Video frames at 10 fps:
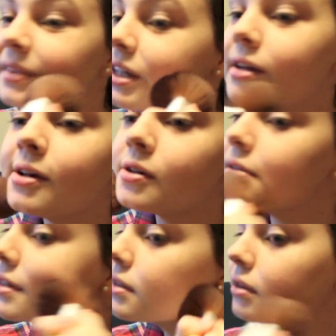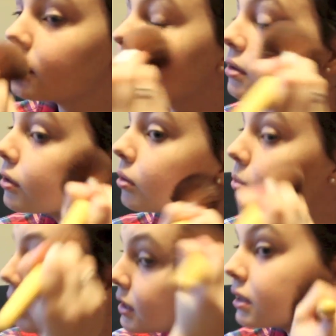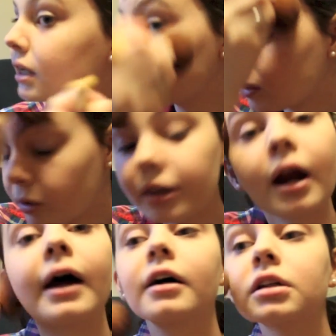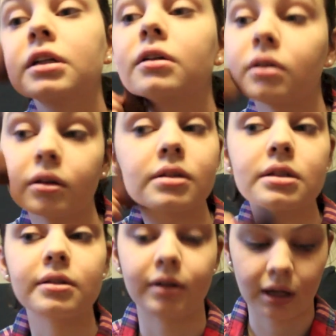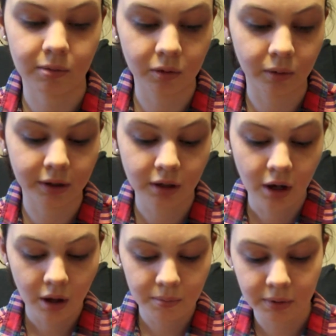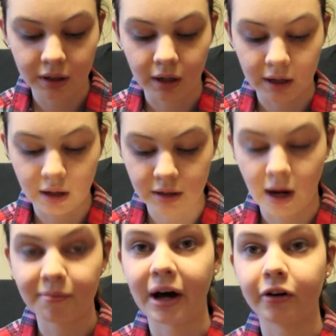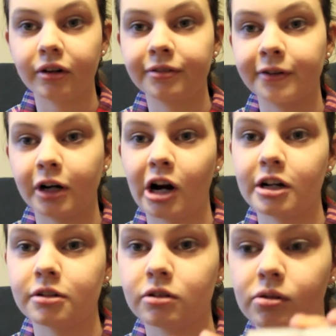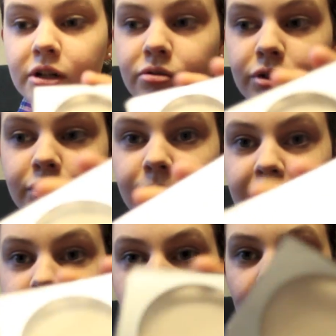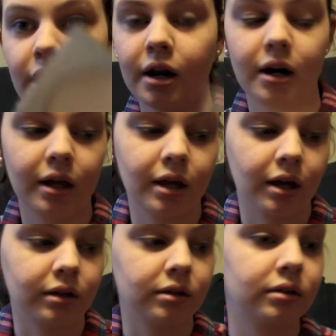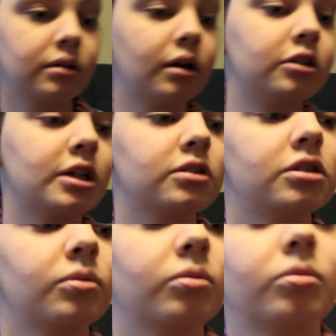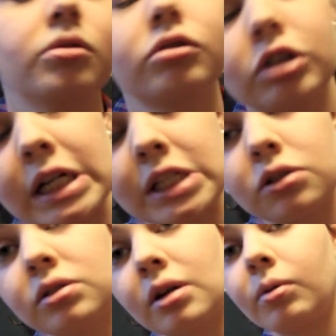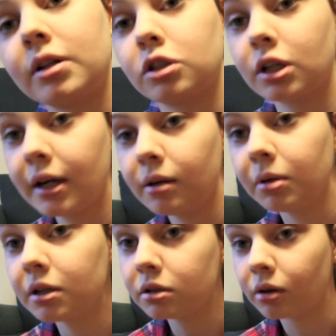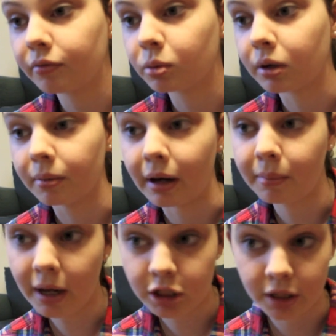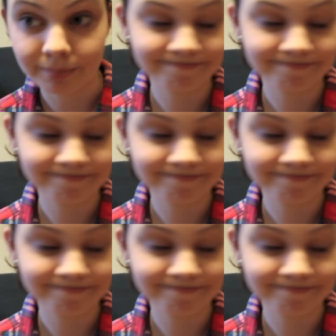use the ones that they come with, and I actually didn't know that this even came with one, but I had to have powder for sorority recruitment, and a translucent one is great because you don't have to worry about it matching.